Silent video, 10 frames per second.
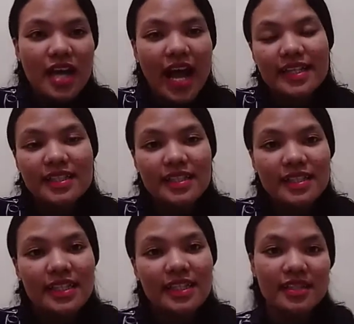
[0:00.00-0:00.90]

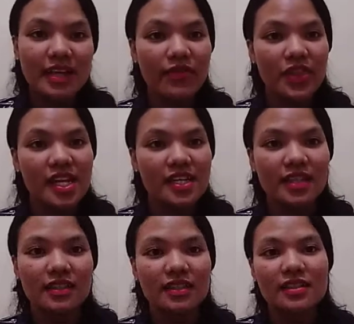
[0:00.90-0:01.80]
identity is something
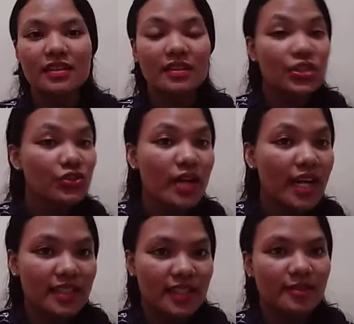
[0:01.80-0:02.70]
that is
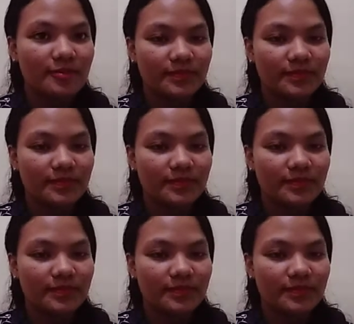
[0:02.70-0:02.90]
constructed.